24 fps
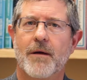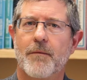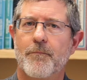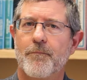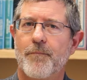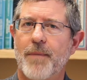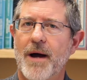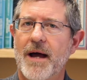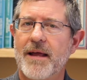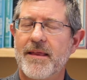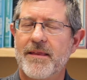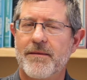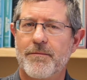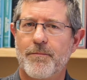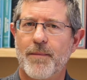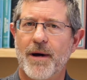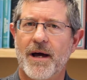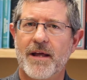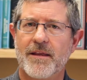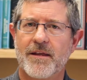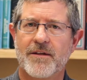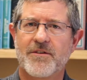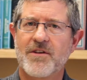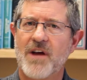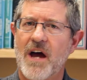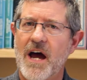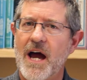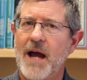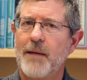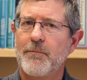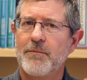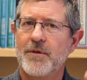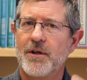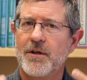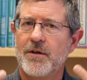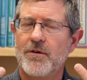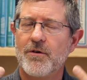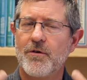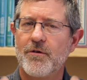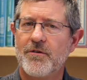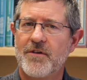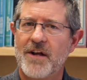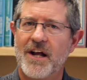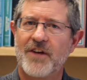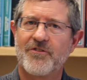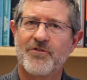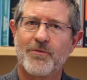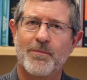by the time the New
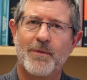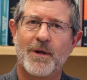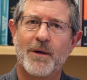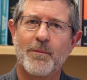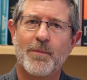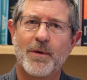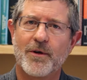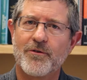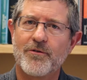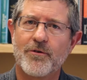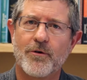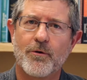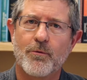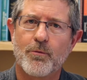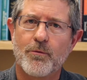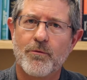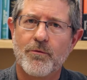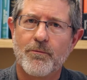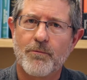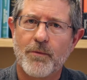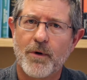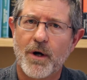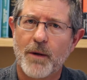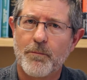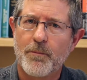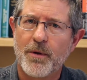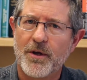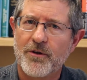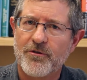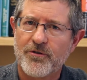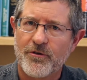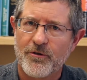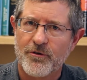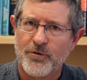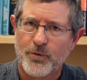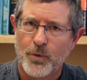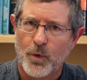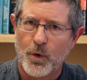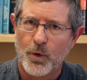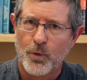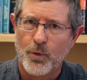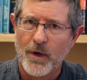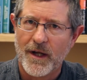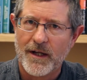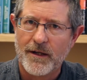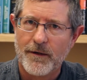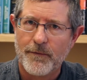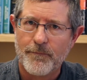Testament epistles were
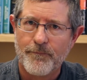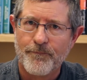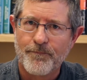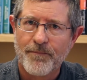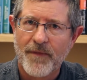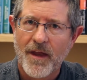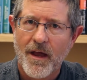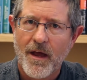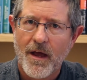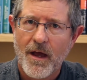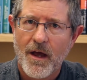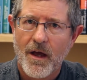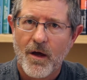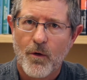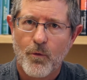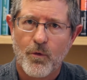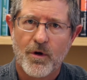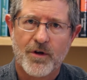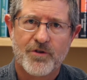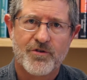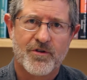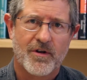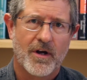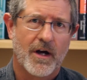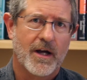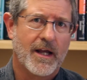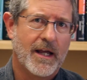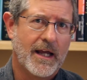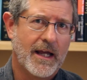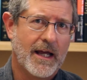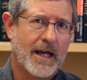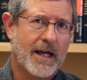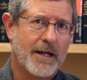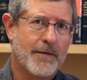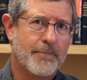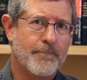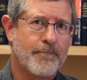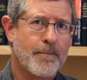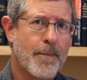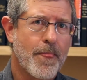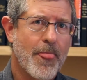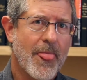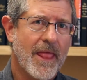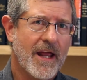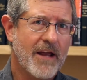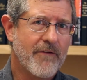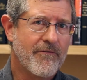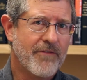written, which again,
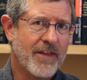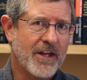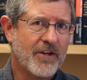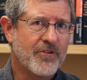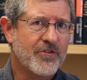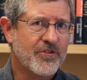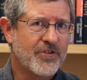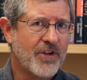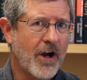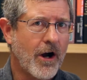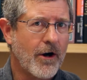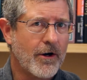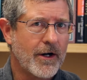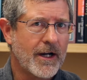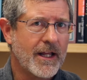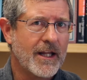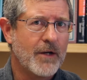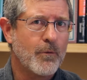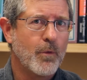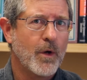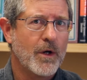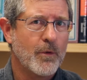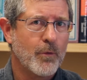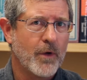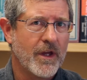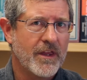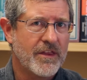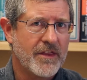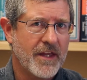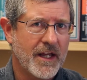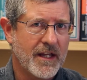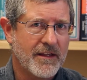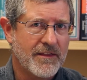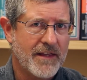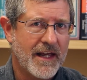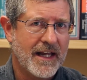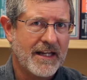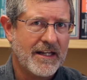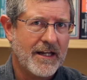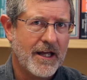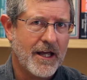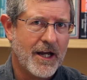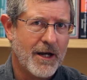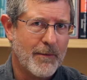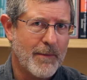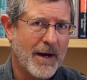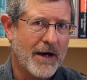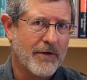if they started when we think they
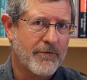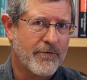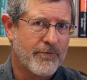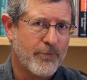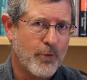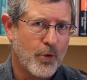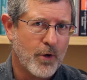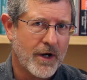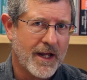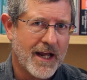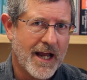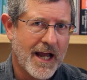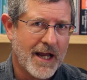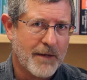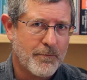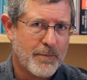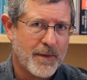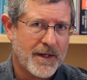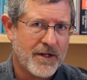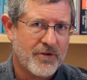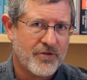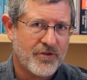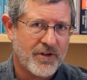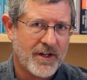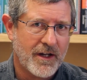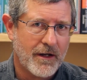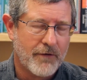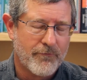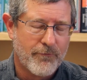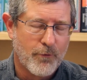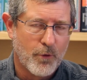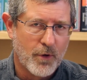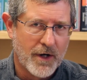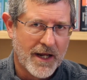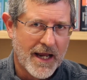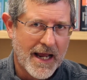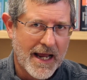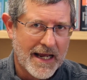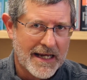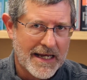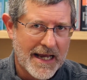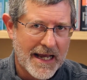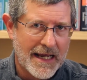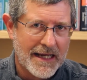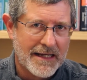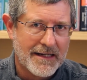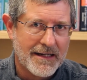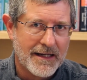did, about 48
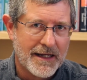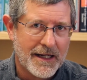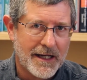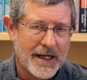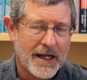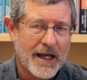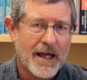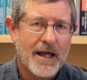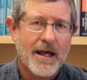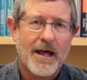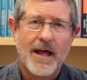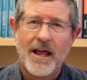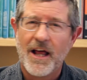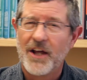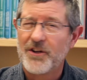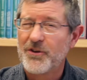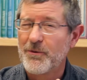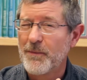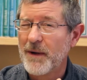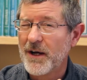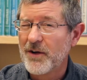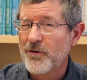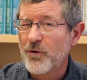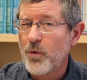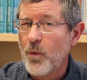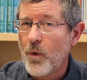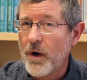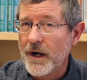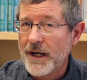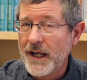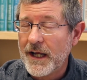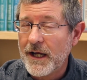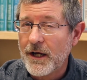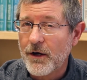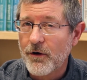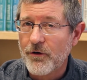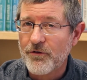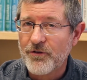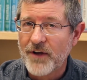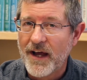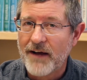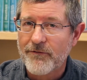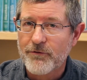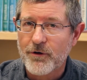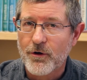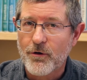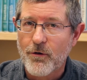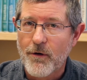AD, that's about 20 years
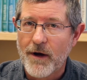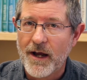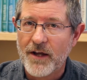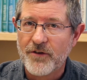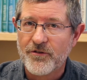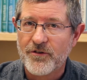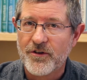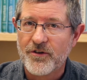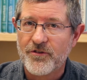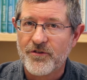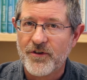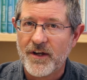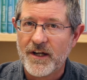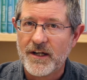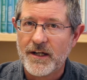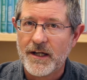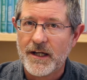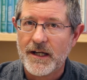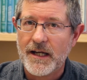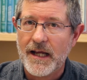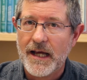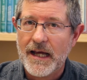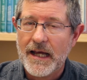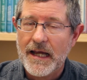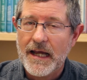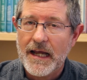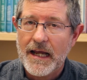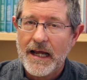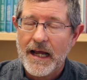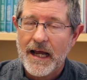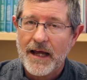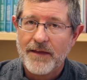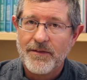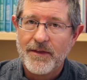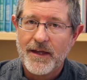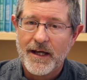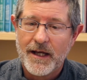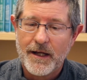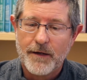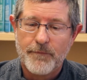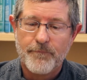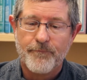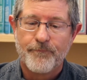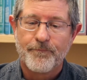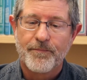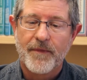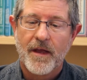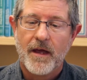after Christ ascended, and
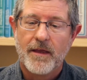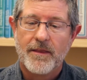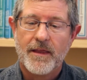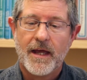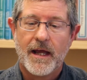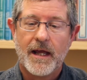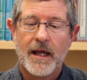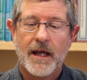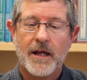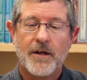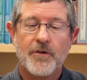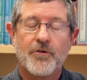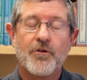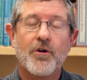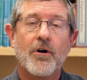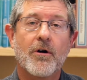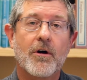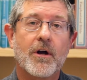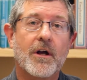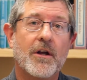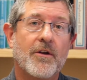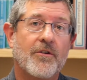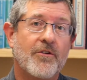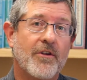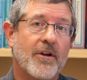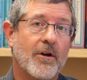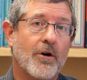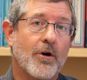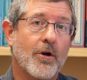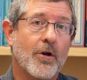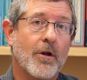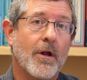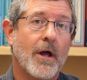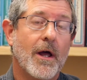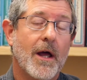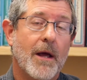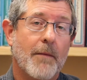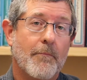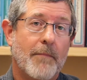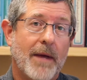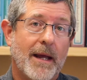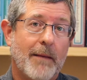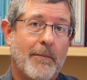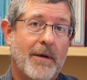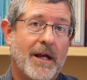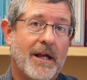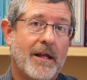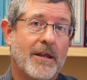then it took until
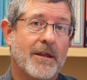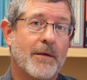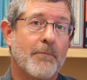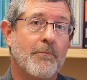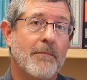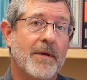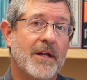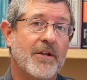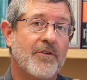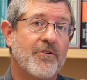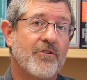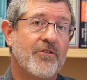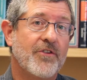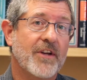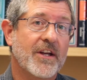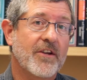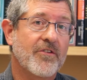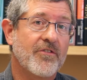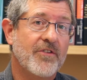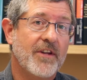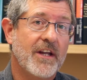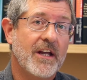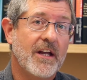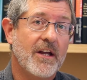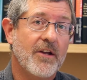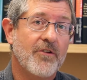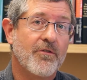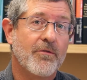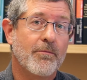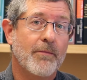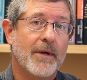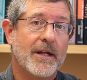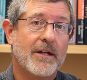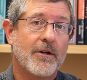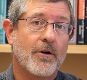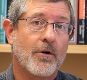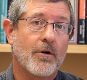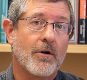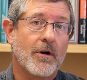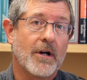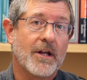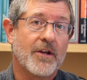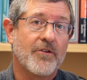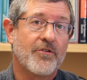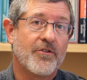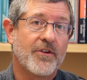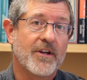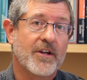maybe the mid-60s, mid to
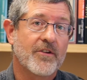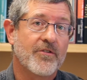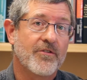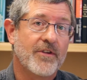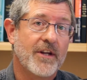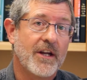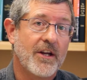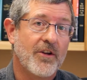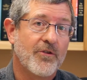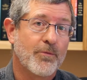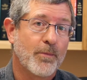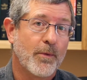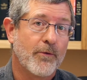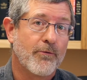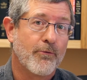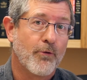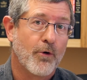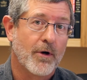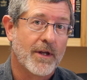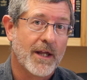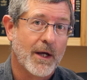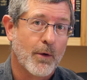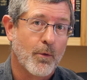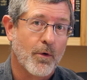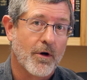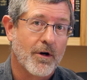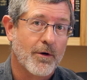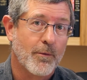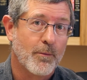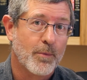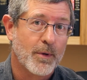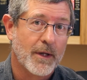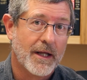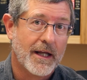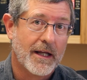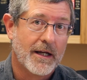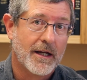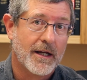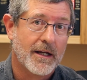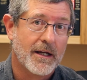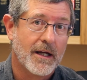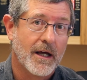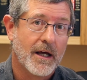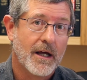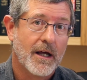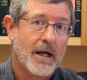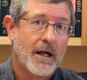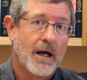early 60s, before they were
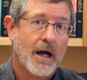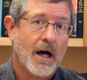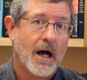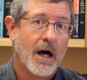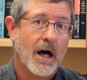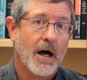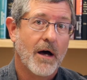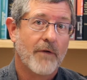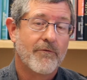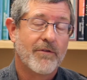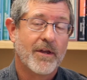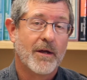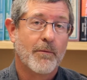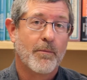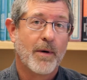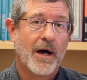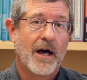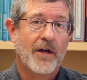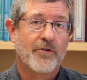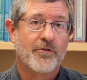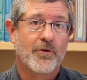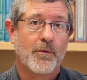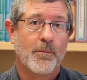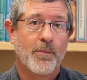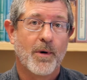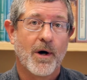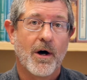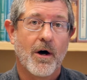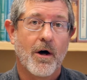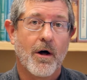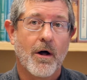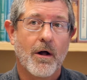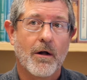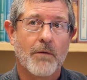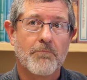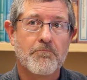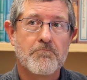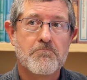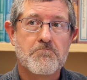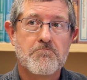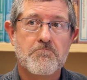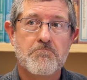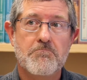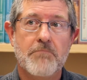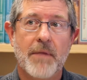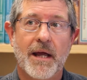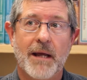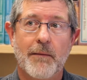completed. The Apostle Paul
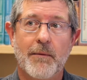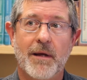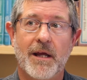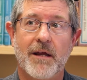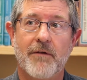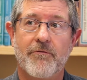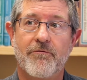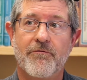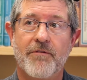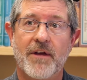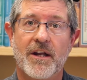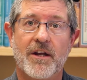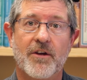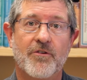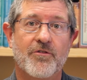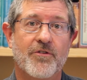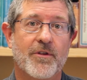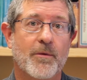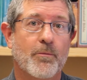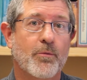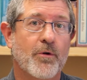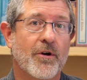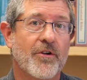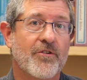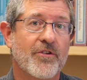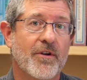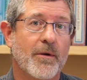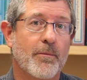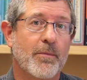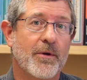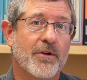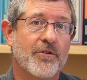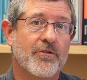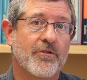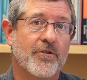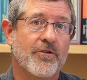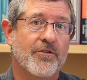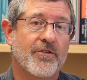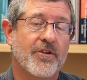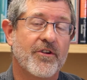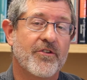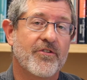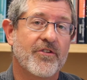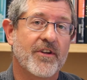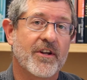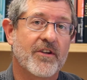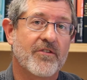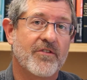maybe finished the prison epistles in
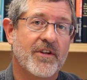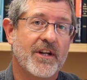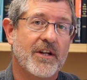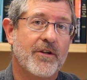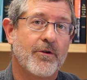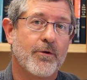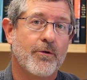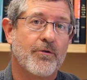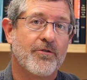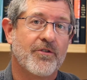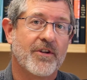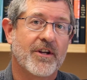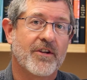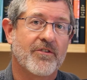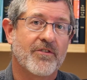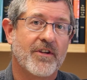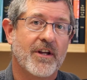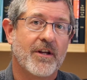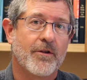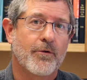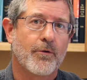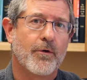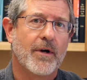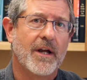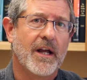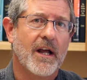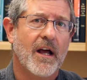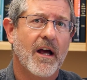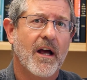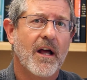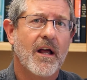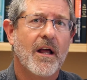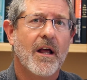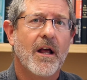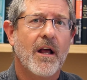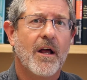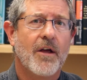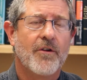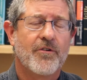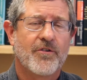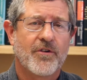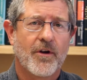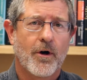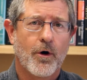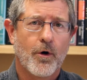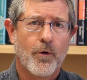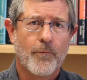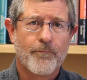62, 63.
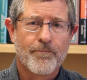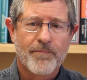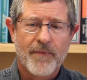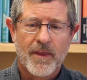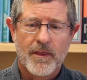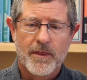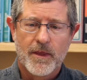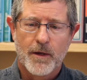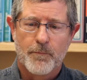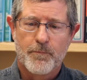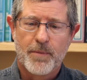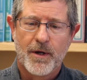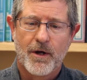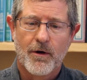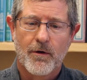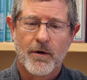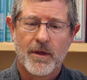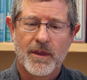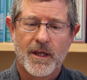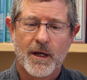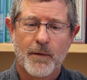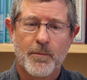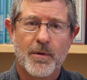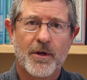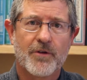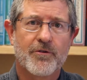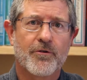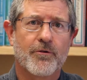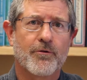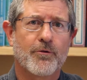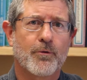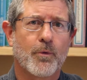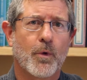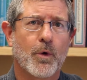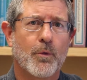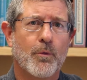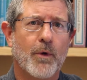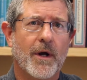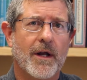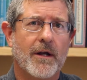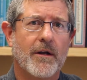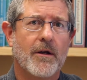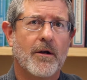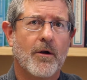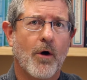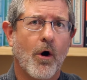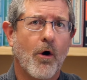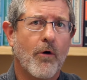So the epistles were
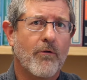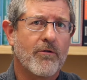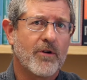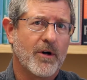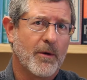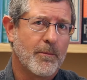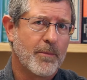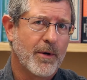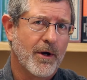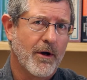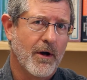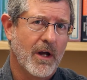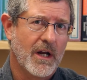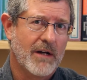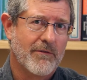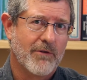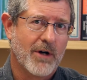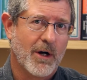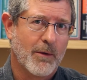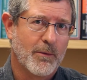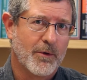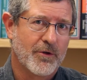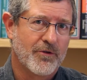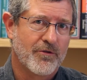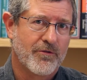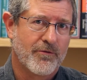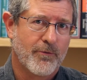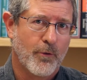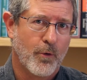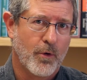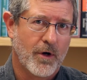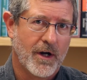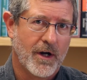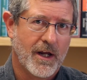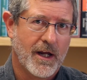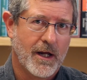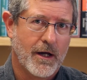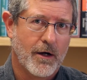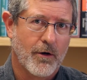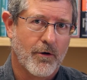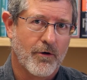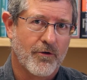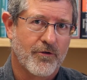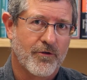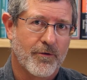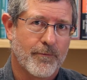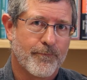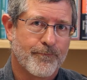written over a period of almost 40
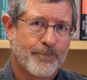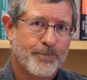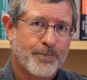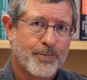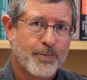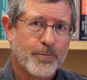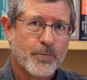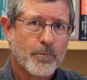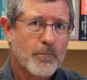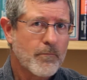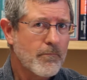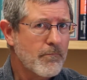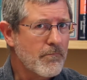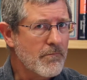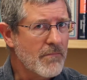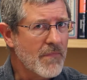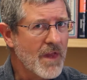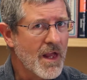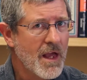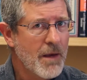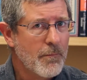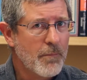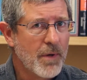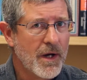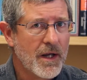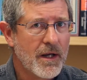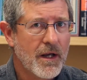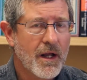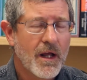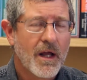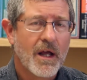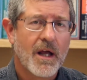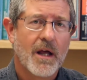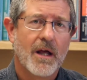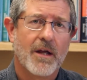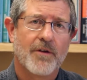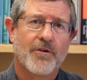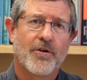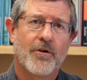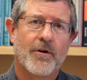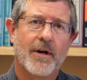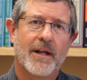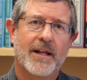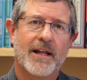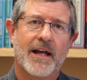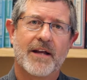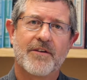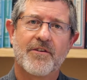years. But
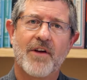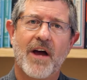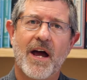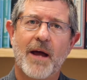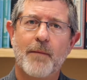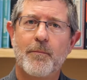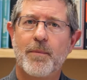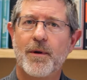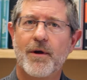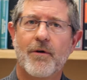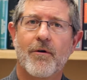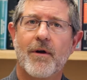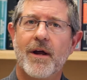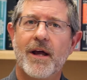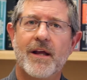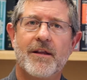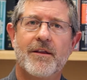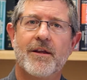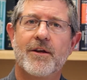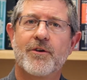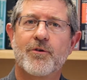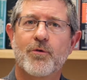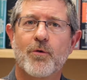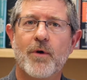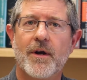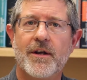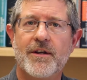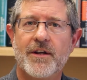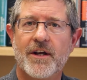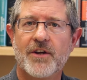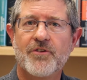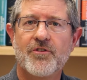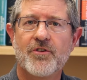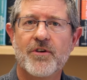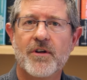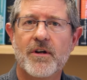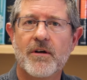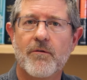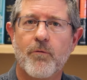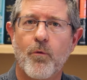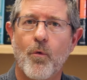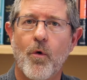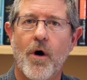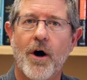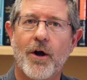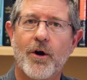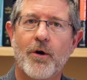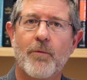during that time period, the tradition of
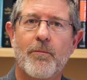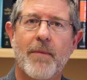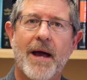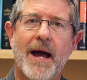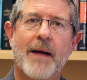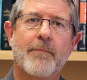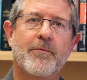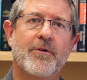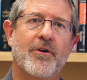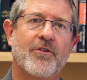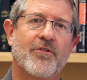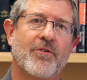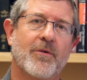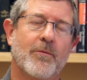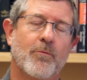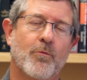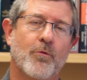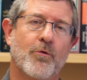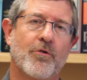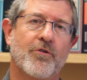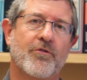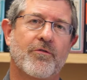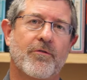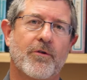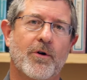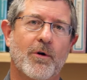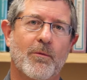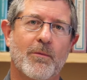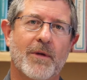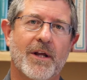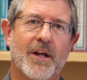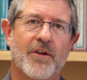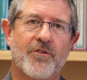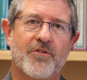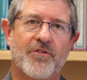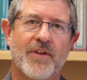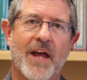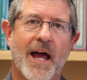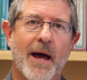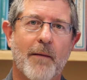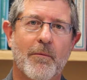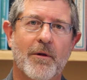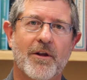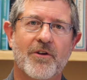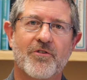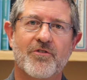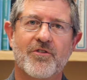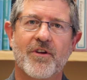water baptism was firmly
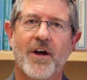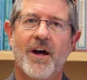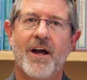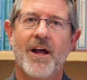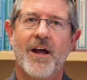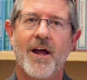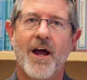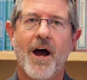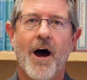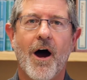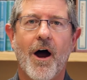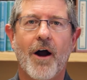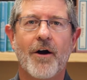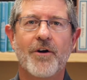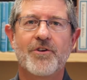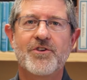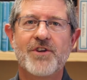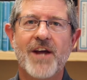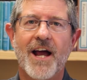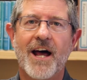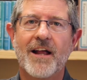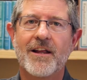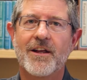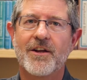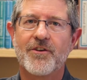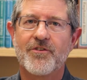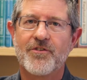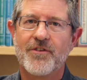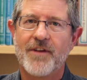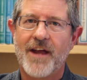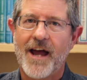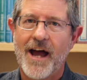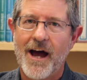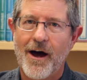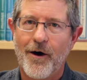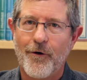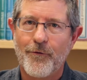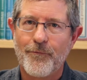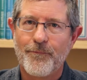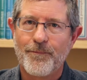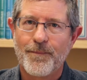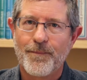established. Our challenge now,